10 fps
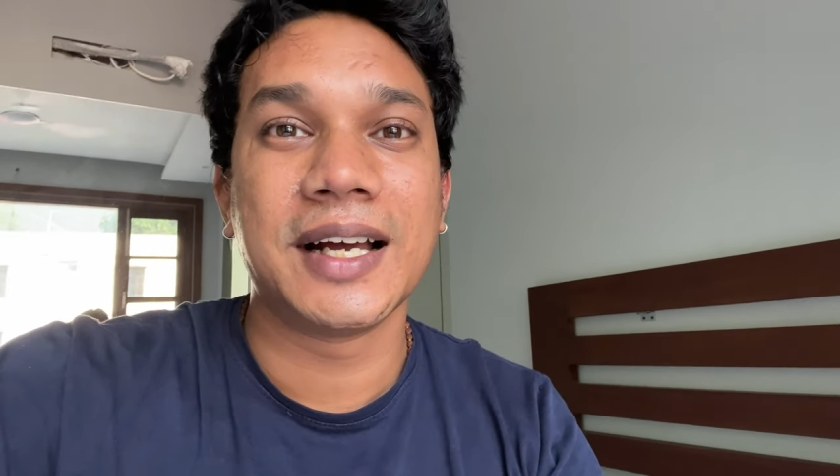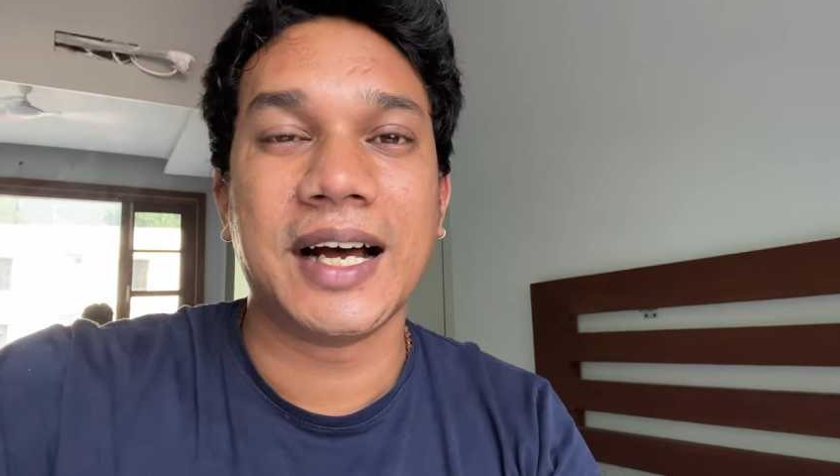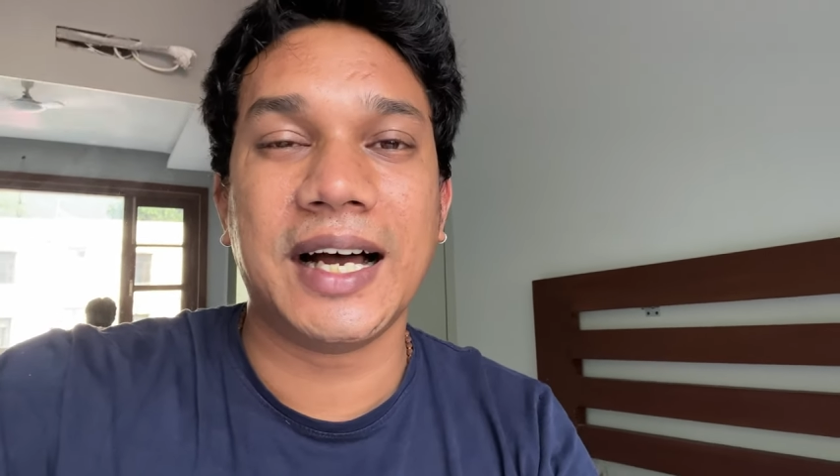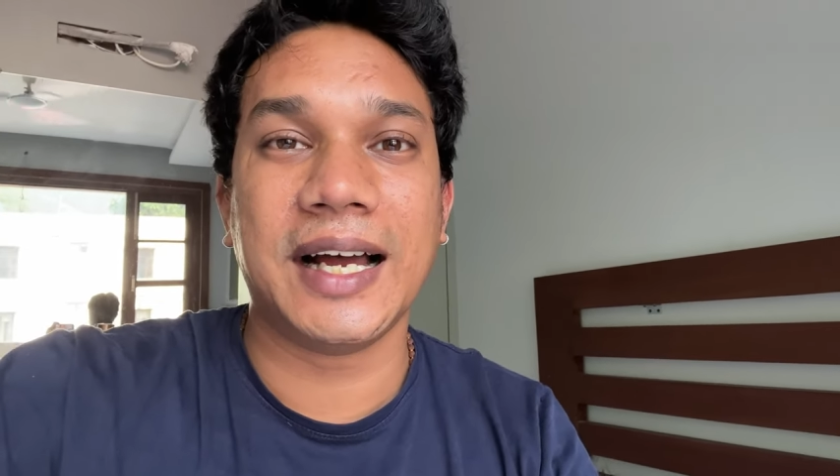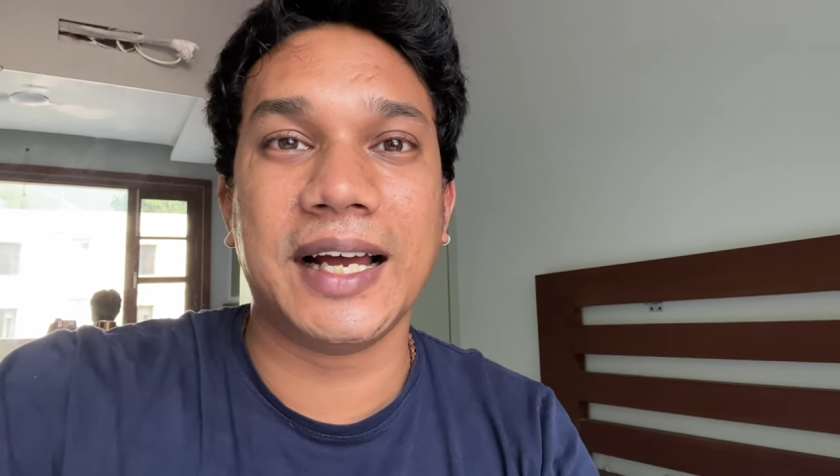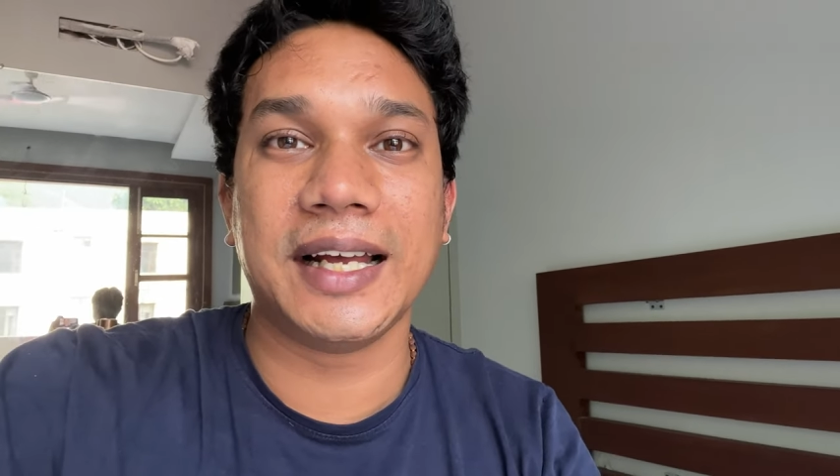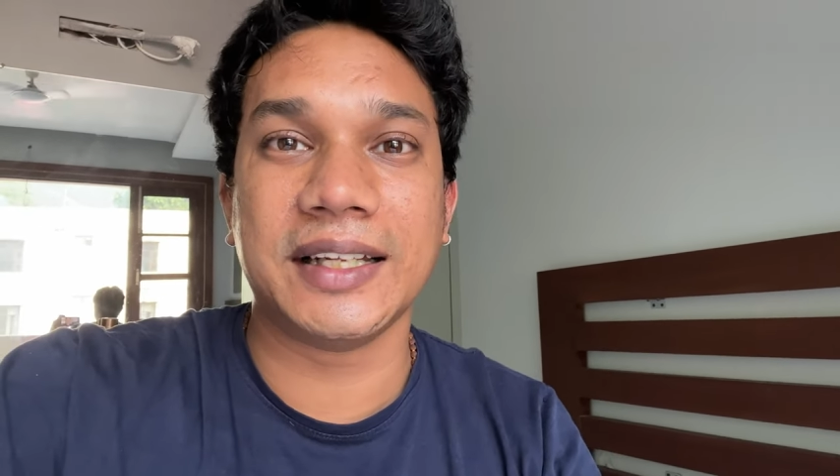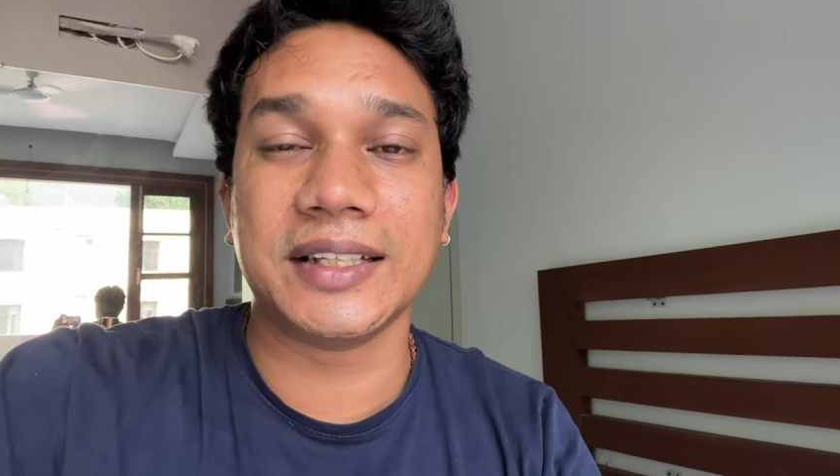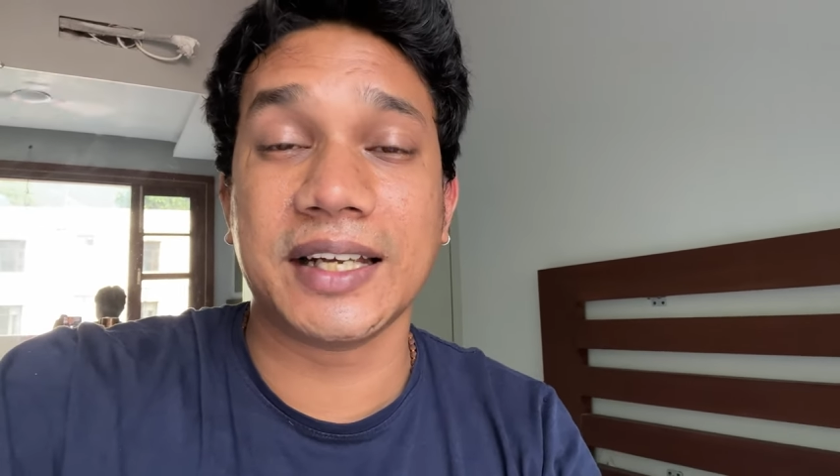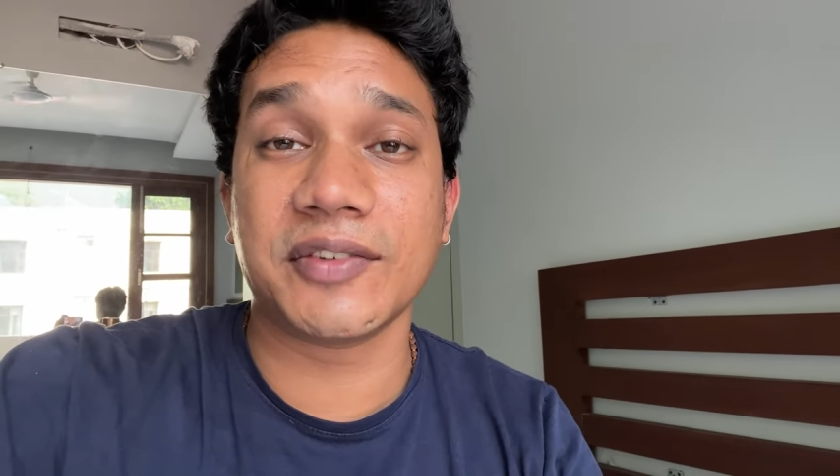
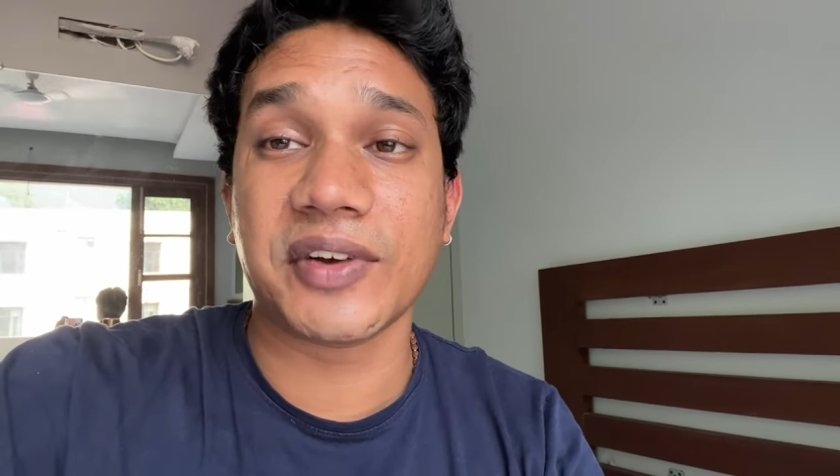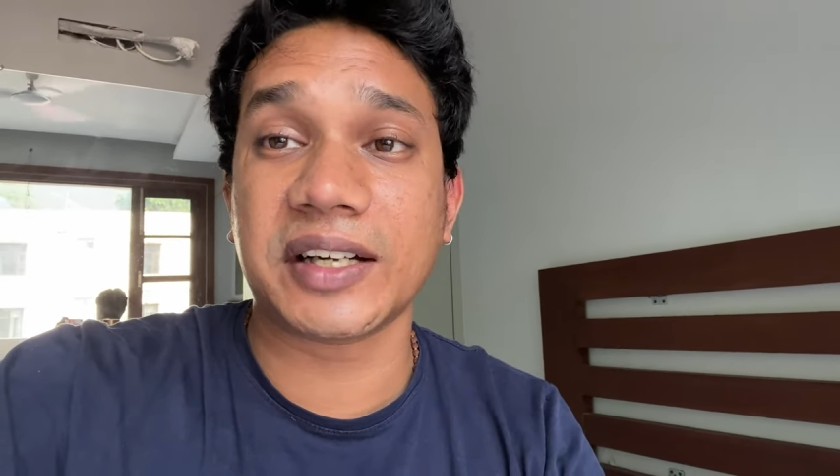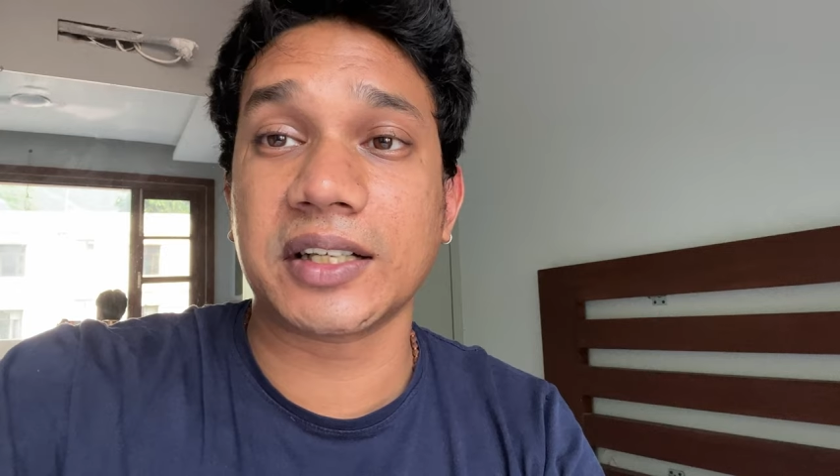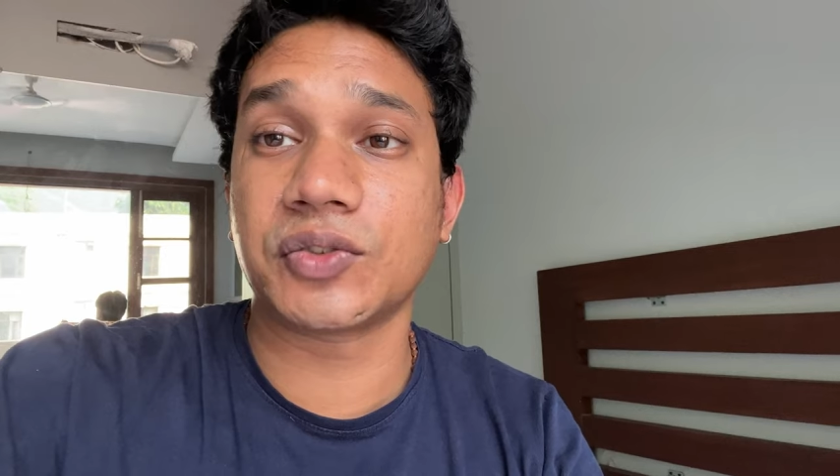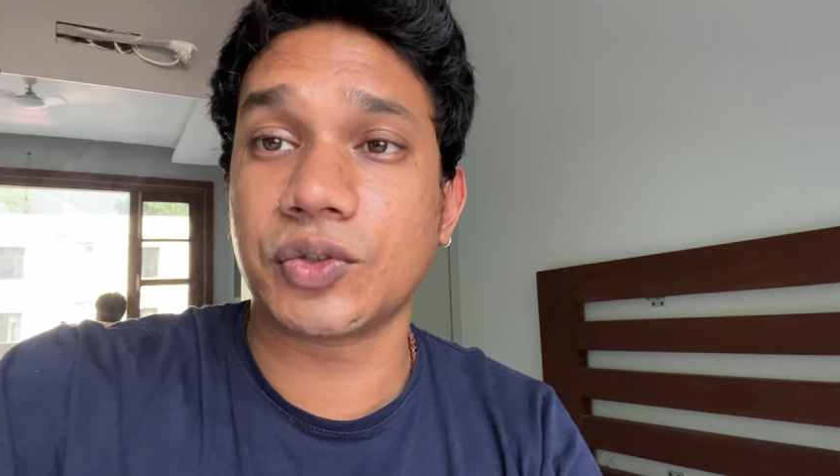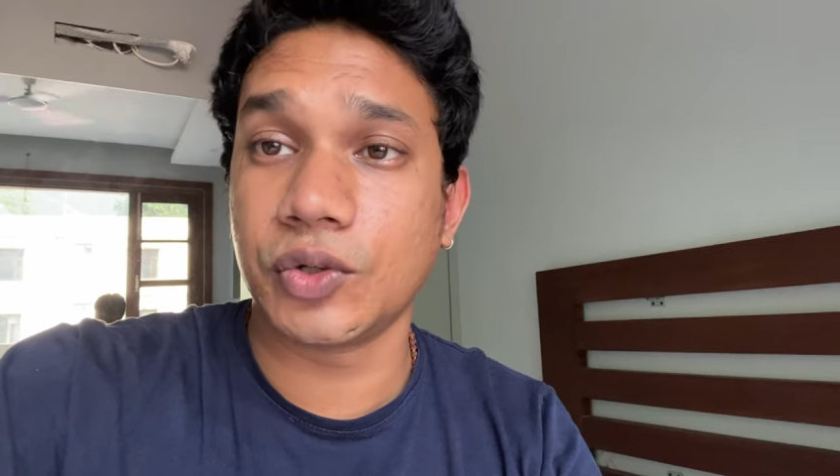and they affect us